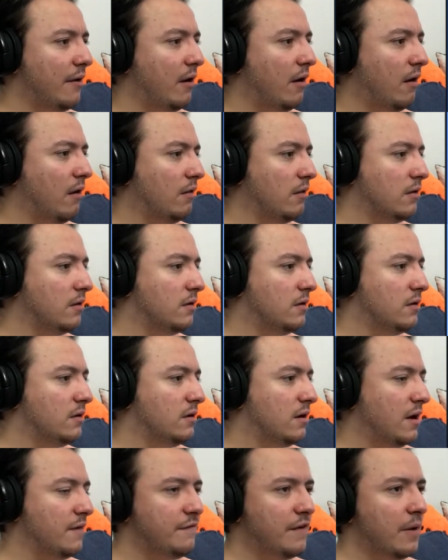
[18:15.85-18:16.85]
all.
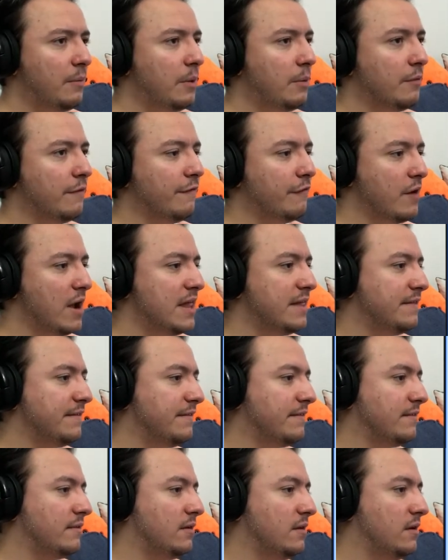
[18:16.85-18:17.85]
I thought we were
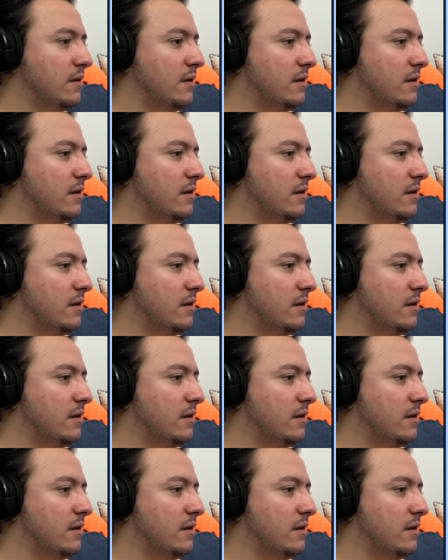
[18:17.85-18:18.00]
friends.